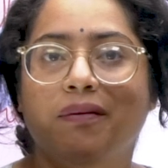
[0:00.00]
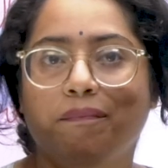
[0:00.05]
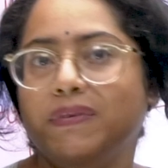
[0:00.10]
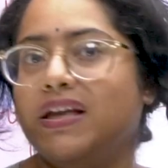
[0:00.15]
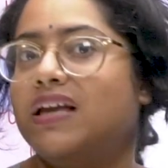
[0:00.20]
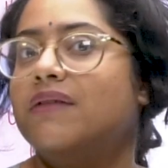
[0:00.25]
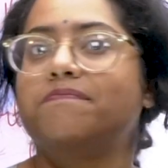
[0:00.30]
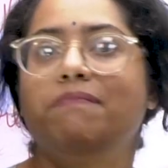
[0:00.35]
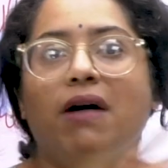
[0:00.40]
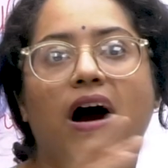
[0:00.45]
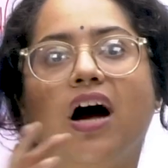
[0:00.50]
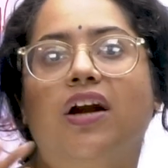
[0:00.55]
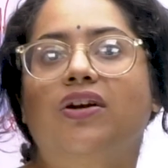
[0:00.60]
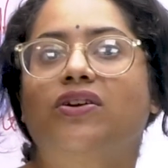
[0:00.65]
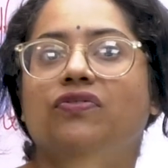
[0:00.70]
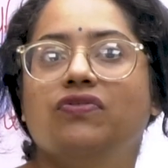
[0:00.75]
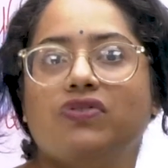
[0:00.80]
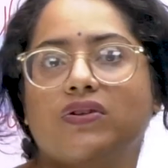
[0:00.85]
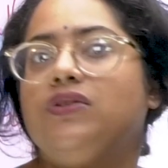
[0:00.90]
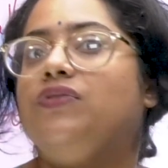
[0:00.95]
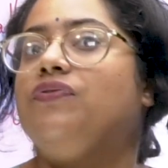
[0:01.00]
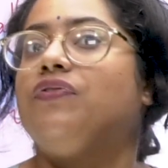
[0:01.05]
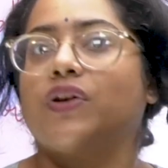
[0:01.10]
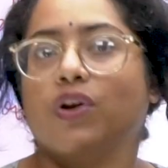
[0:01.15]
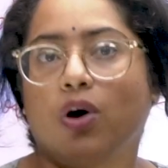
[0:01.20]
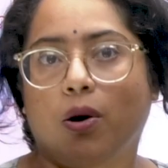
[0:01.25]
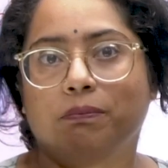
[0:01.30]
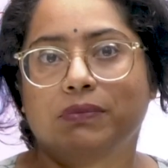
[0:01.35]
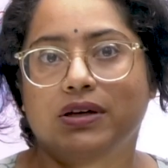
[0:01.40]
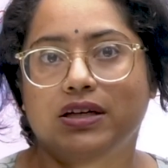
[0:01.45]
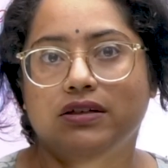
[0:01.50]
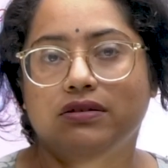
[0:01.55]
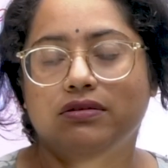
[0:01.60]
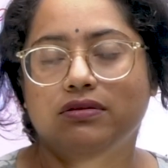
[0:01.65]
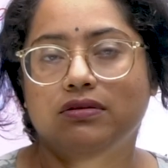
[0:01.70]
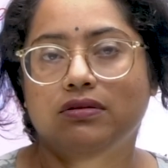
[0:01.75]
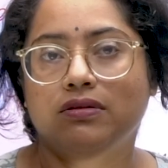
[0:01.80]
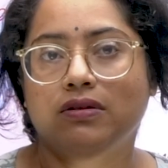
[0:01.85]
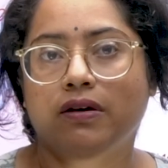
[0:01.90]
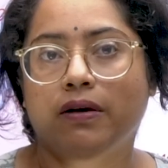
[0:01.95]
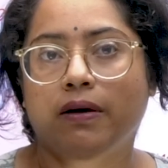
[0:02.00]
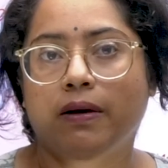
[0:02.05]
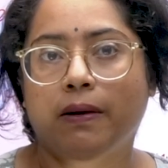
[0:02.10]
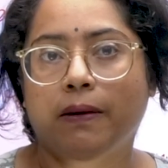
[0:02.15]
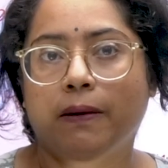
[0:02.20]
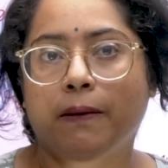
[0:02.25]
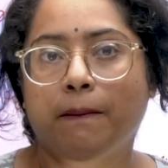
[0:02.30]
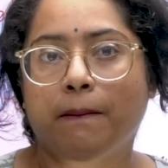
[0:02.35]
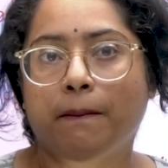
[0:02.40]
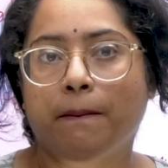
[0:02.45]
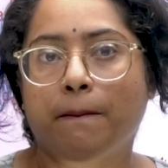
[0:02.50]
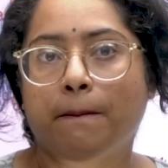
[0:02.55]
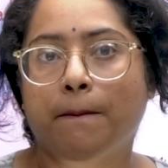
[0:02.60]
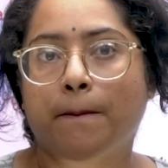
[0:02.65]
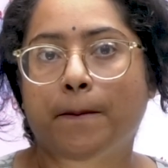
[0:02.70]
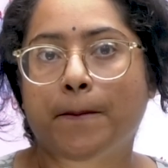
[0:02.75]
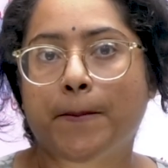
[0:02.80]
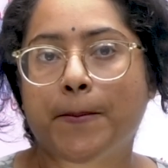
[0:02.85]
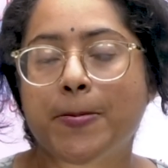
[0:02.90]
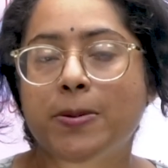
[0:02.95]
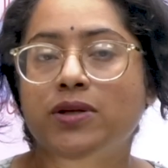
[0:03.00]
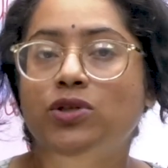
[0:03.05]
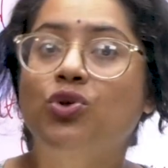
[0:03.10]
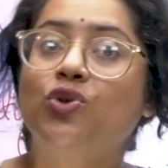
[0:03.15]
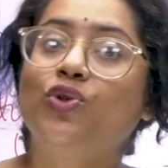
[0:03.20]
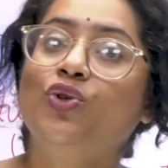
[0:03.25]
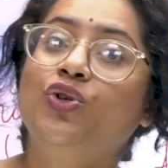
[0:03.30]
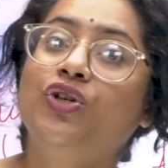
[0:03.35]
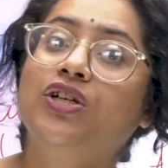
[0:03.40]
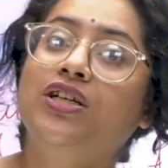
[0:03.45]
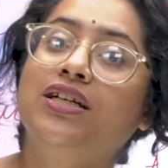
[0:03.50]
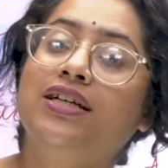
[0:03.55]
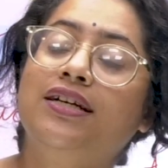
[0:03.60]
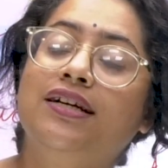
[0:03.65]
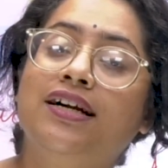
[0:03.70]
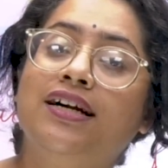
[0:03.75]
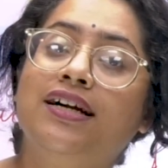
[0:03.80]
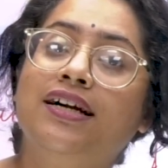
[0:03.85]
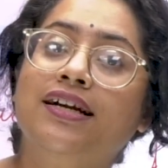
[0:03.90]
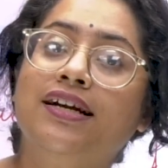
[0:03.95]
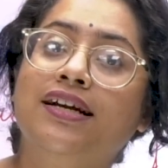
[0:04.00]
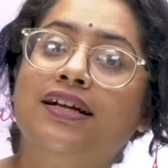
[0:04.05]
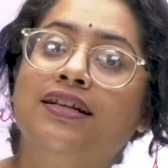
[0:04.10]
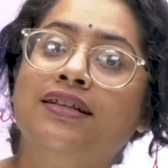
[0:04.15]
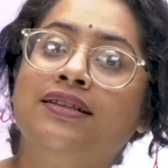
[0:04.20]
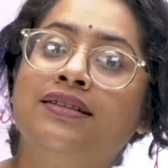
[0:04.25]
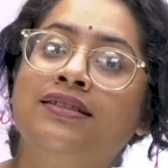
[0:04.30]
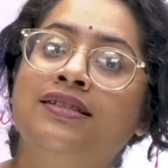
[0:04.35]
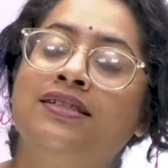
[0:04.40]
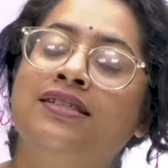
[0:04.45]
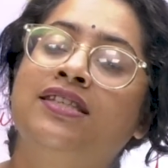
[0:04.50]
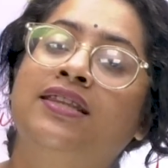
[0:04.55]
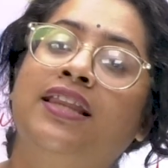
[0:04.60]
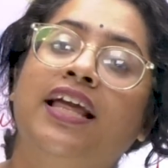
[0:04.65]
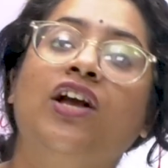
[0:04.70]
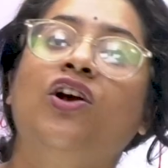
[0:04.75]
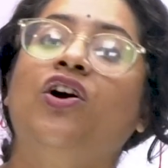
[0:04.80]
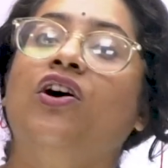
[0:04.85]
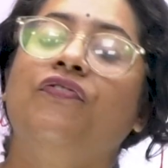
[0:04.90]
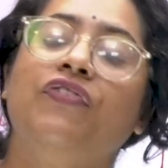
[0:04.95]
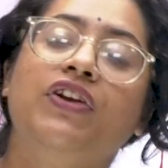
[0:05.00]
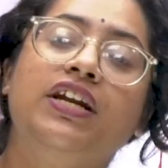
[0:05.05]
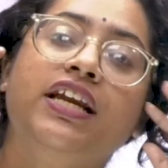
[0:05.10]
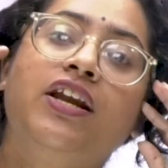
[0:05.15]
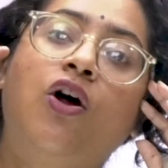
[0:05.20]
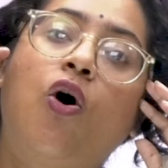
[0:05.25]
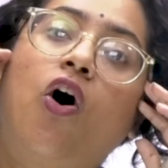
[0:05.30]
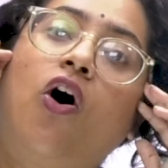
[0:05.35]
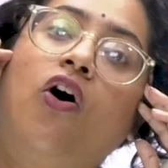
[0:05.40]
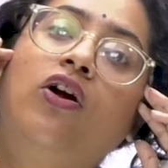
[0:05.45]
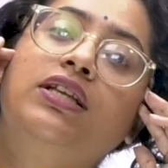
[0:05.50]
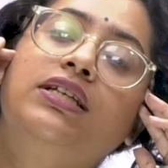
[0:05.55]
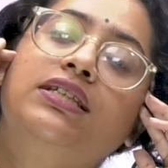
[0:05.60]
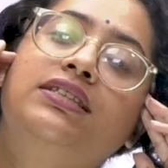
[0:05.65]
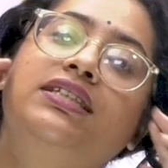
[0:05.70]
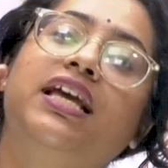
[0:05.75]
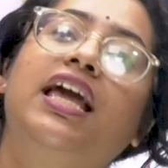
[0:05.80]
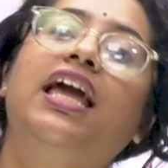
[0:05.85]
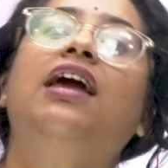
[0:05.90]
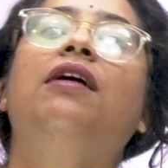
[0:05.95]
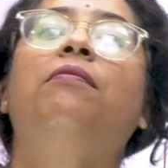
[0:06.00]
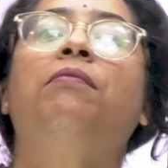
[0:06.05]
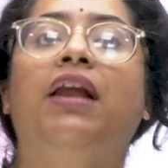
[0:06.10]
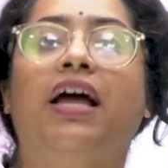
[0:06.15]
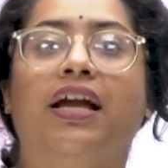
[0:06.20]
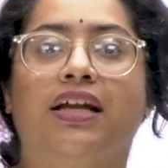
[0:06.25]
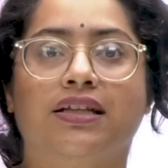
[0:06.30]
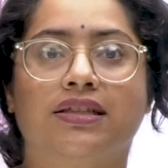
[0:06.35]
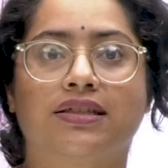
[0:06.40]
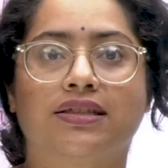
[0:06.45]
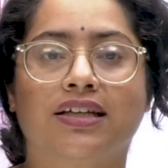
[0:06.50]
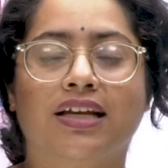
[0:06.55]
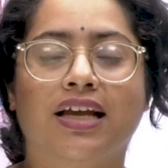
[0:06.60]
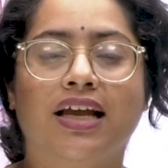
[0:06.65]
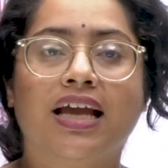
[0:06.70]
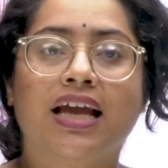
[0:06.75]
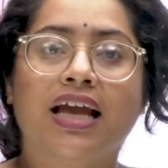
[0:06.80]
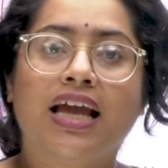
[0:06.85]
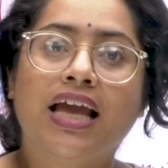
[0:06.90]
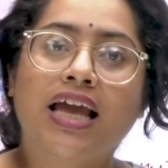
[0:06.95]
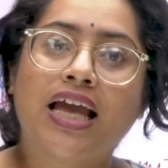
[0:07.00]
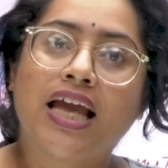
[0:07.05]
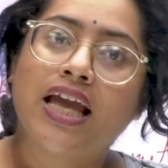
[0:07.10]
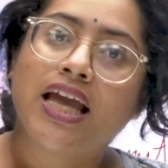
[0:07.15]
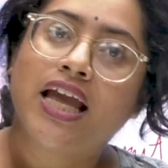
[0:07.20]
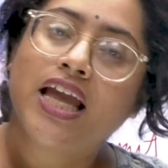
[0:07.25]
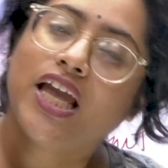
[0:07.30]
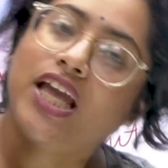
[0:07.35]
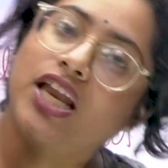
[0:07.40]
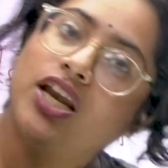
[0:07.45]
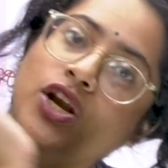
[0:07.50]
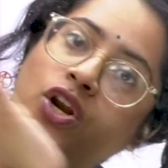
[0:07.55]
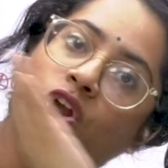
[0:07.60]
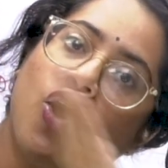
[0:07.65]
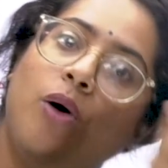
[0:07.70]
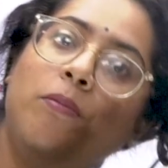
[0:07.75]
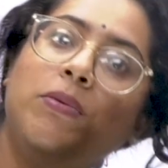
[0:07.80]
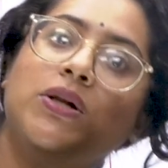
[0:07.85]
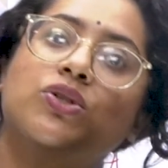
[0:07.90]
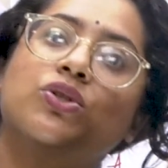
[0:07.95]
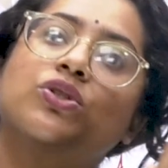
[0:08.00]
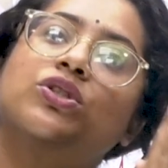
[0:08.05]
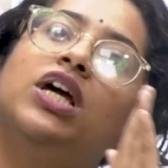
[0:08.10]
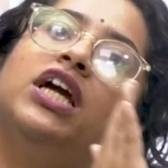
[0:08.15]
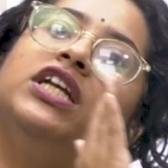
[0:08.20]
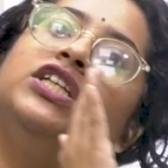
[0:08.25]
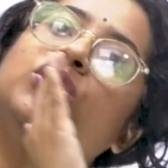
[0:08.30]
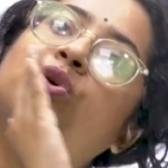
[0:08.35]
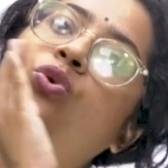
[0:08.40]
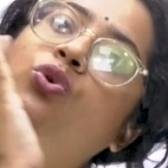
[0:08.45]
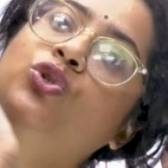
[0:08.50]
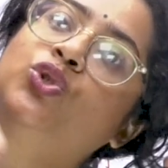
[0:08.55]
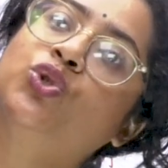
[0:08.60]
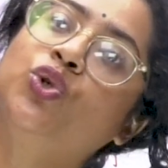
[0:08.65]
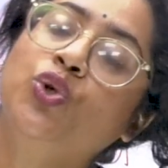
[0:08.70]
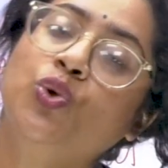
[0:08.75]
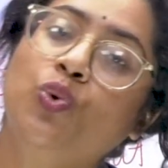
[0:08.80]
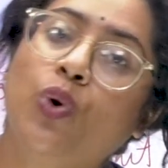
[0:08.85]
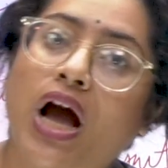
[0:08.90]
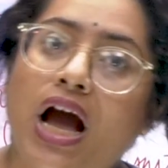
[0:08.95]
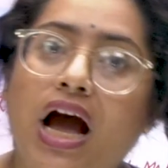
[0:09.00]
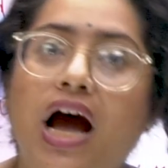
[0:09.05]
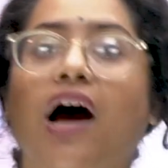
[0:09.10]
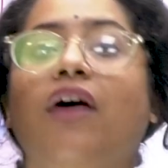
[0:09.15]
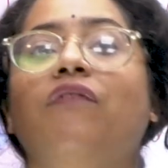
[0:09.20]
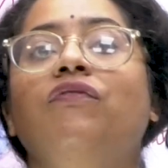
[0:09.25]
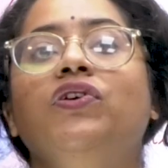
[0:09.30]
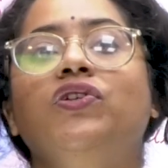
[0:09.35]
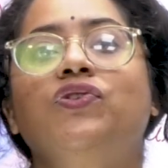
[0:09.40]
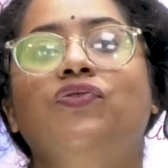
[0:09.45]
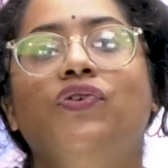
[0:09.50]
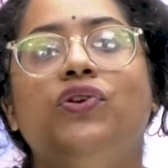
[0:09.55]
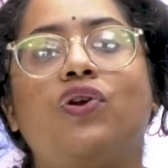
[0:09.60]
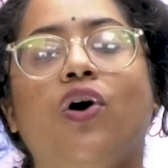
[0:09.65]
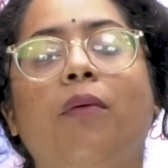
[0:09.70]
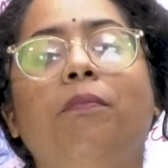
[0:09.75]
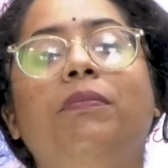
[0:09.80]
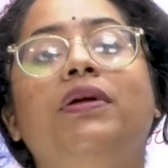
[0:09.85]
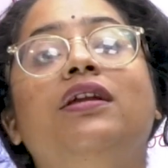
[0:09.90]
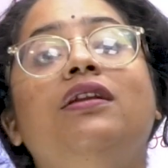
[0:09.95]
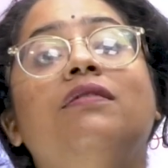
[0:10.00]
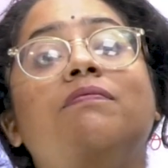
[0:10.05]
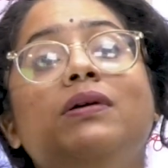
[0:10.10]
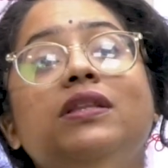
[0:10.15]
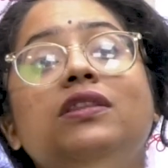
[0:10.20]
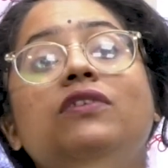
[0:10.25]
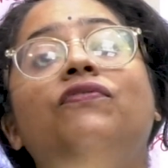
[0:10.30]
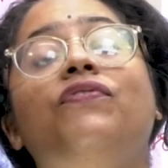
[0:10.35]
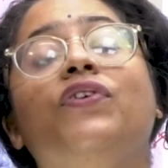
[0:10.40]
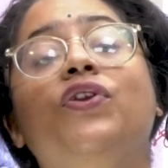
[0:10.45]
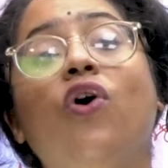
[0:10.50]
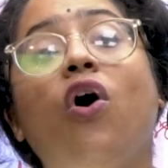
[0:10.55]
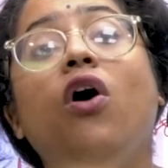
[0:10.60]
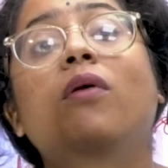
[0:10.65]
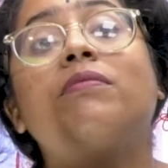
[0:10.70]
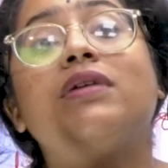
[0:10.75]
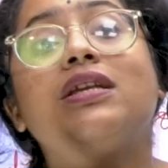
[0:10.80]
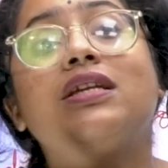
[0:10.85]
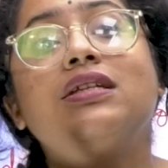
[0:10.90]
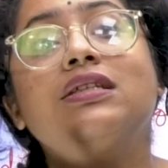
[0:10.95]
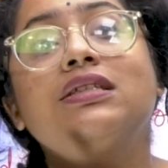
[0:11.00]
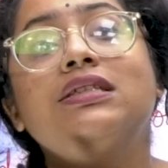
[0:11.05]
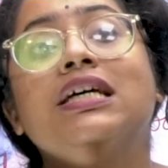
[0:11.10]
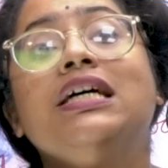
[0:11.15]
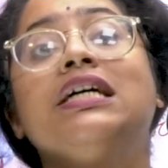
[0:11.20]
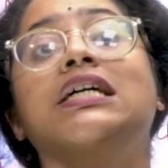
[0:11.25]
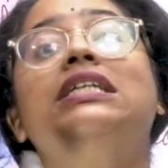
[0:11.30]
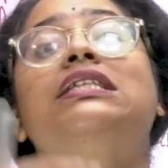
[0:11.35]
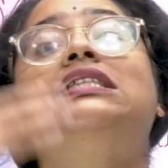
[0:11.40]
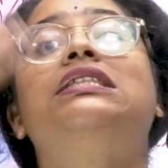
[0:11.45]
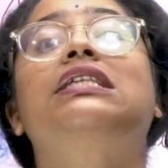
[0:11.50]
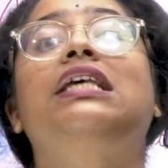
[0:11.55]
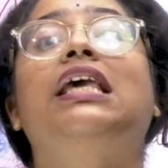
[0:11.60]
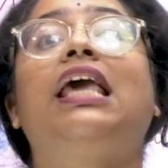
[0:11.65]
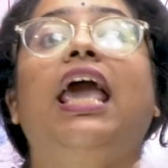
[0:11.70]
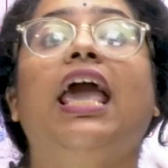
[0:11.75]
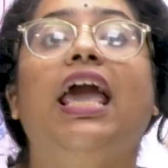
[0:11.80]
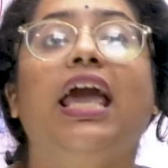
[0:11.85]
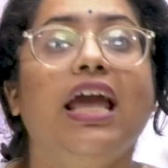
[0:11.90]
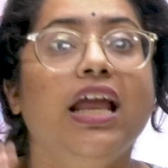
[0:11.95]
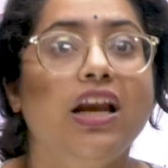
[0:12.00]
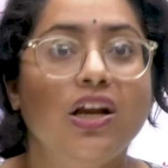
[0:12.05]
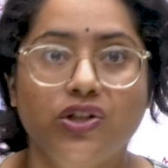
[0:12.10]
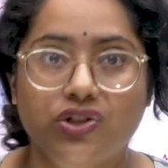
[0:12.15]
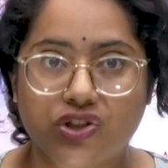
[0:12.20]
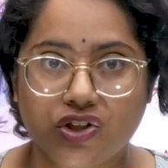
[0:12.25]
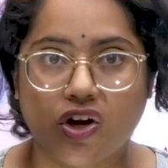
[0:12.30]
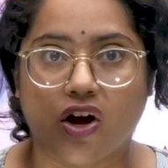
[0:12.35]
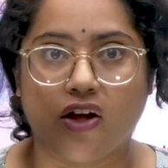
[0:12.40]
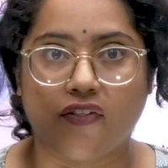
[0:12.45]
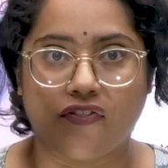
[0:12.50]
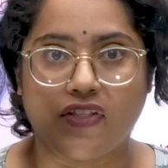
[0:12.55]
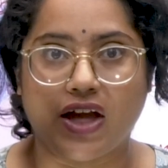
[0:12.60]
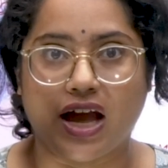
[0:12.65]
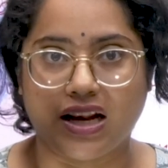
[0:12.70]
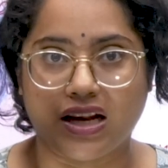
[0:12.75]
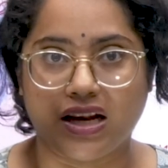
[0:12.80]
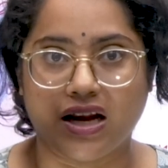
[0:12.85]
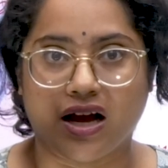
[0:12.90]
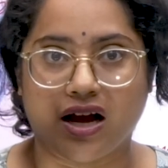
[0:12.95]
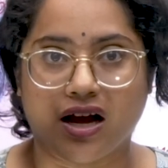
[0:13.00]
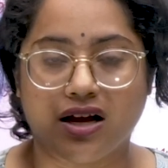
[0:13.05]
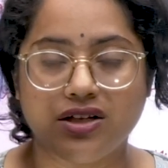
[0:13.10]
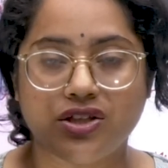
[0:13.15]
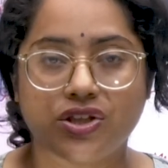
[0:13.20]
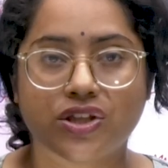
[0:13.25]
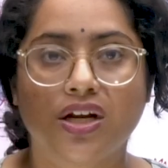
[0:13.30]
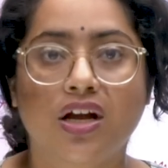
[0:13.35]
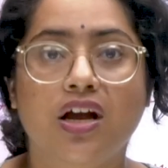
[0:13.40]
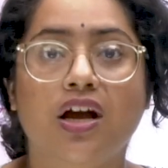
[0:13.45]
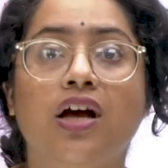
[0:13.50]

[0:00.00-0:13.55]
being part of this phenomenon. So think of it on the same lines. In a normal society also you have this phenomenon, but the phenomenon's scale is not that large,